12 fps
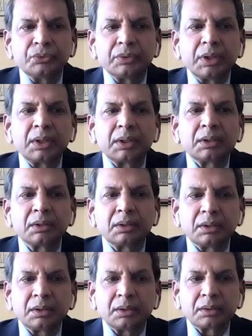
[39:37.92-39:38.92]
Do you
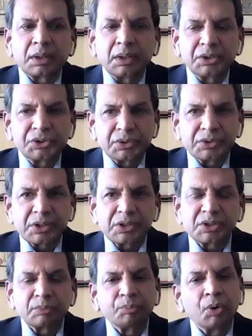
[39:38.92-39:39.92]
think
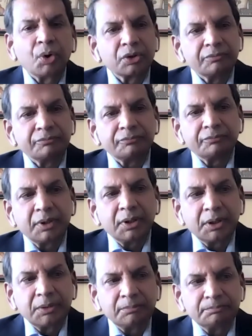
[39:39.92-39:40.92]
conditions are supportive
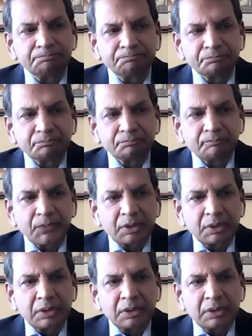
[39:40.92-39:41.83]
from